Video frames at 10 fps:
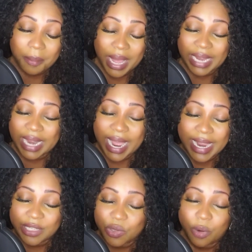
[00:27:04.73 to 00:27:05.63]
by
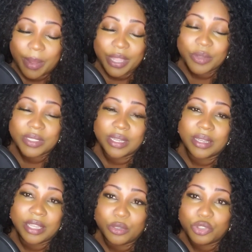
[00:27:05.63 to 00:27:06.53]
lies, or by using
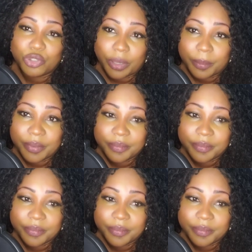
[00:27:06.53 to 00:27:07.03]
a guilt trip.